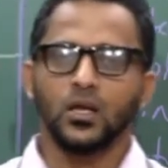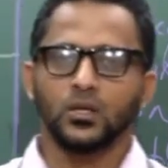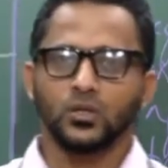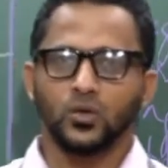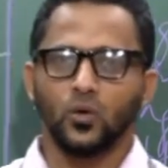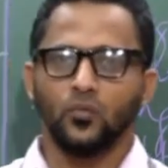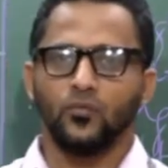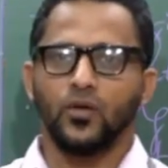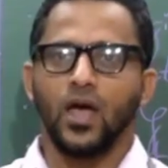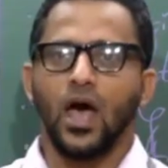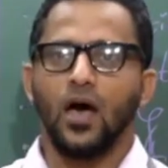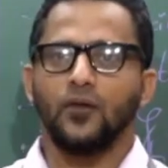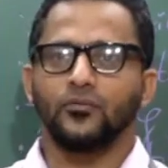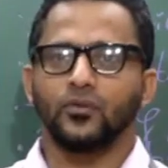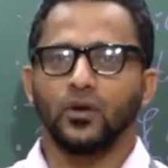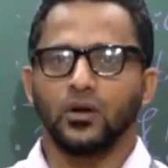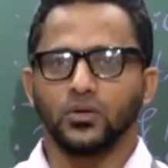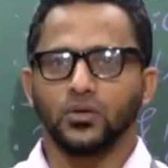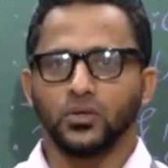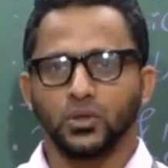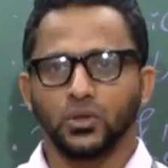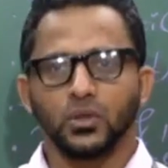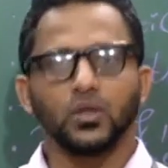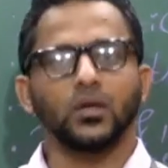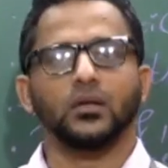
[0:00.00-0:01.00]
So we have to
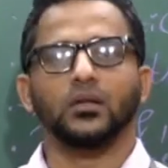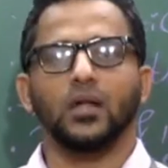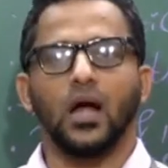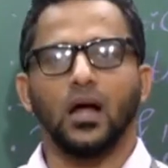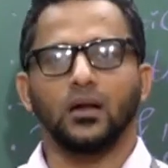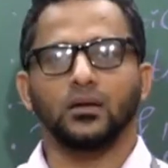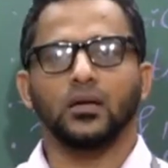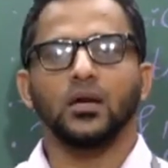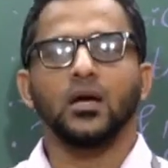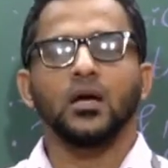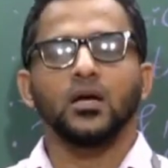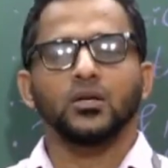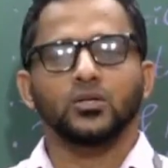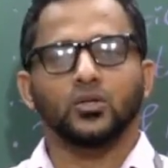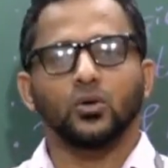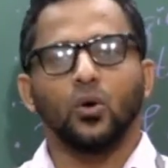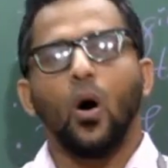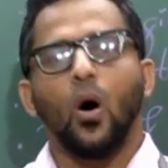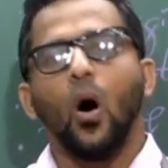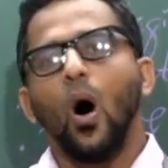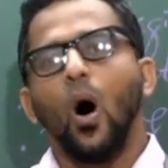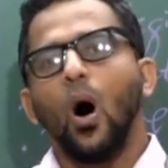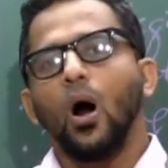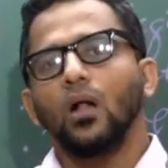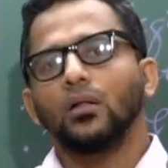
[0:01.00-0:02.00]
ensure that.
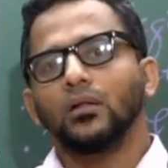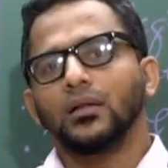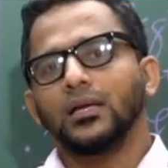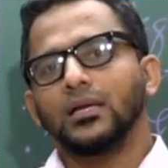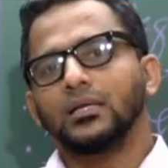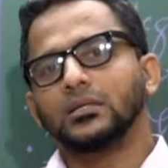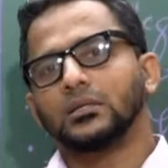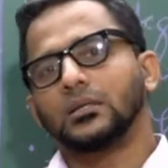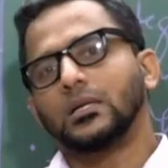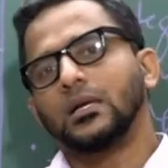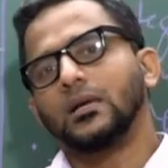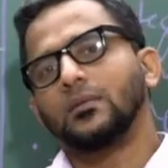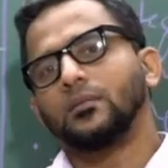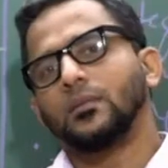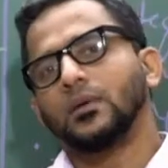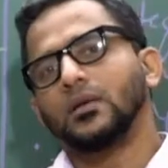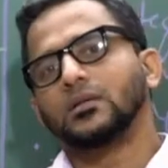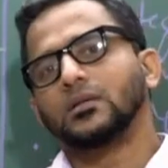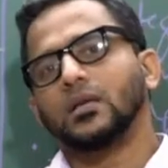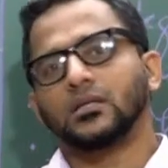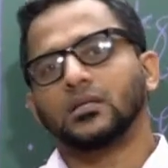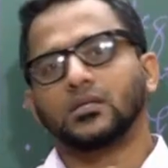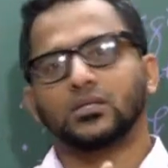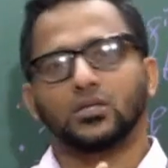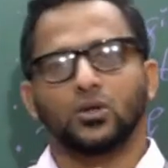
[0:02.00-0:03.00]
So all these 3
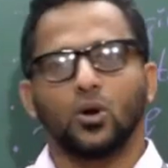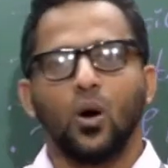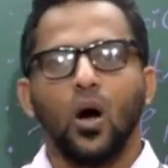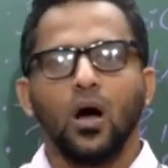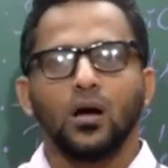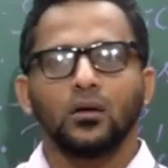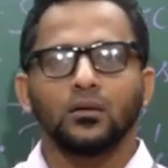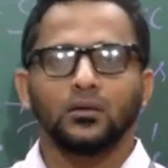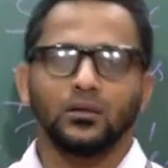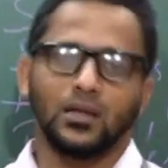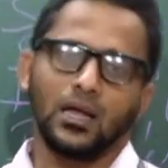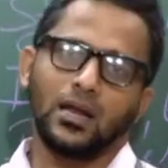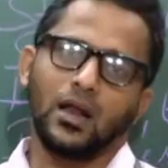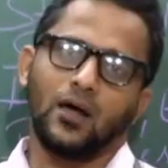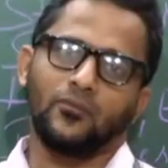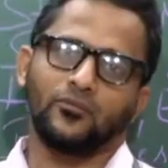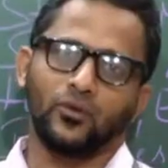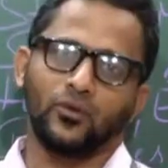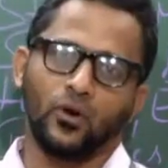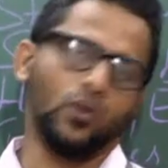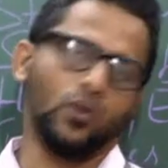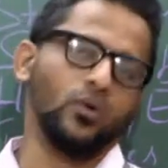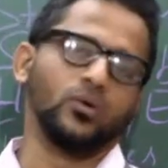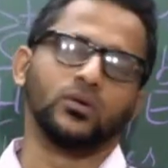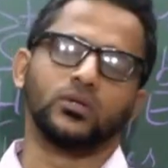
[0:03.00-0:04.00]
P's are strong, then
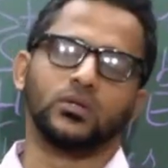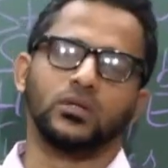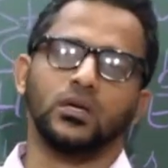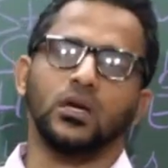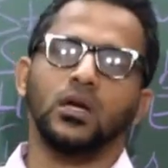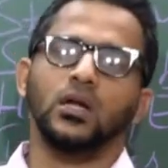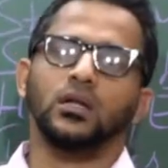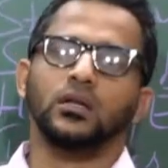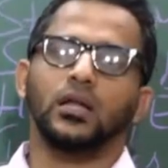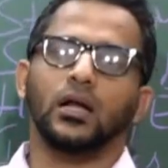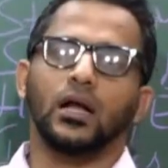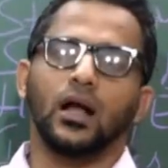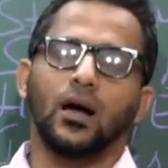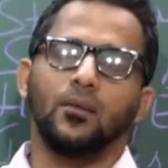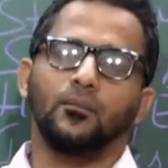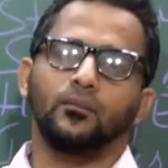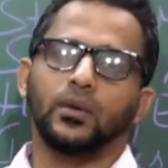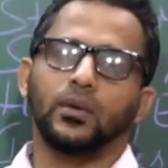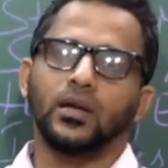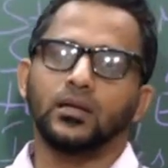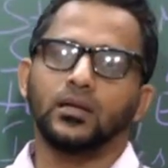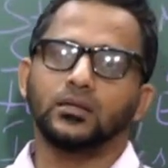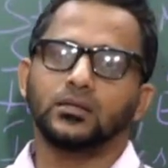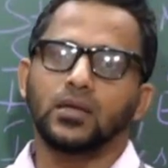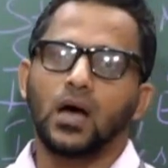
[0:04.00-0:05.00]
of course the
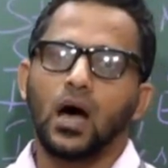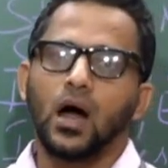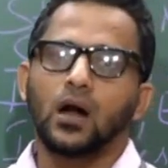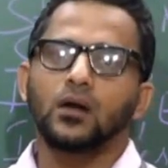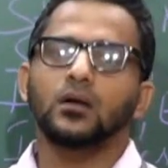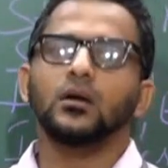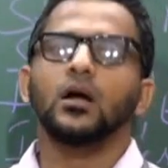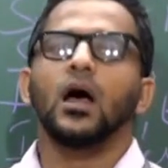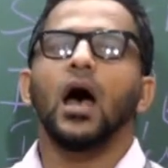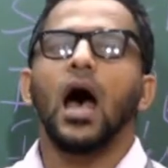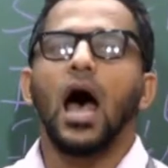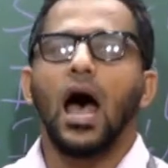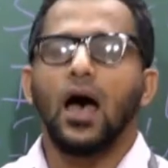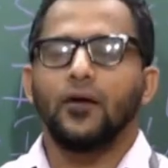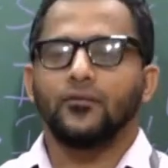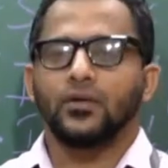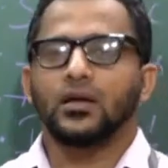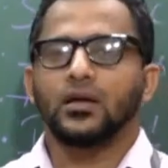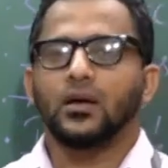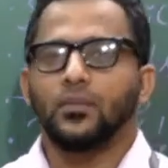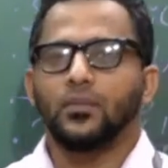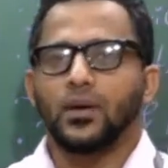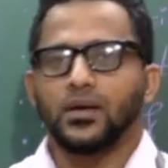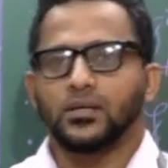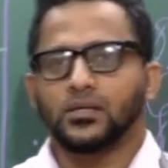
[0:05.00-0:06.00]
companies are
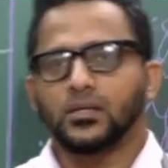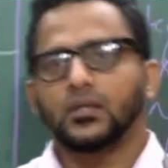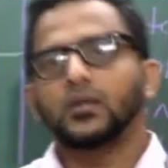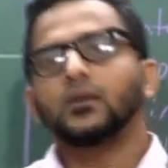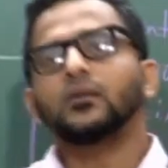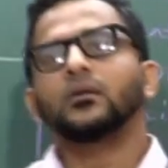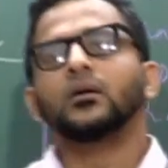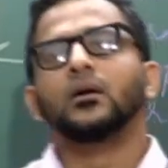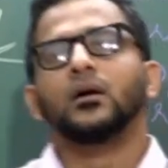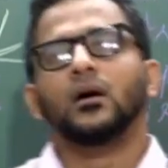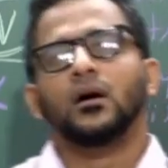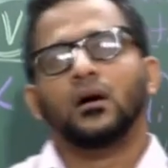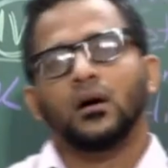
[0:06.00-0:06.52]
having a better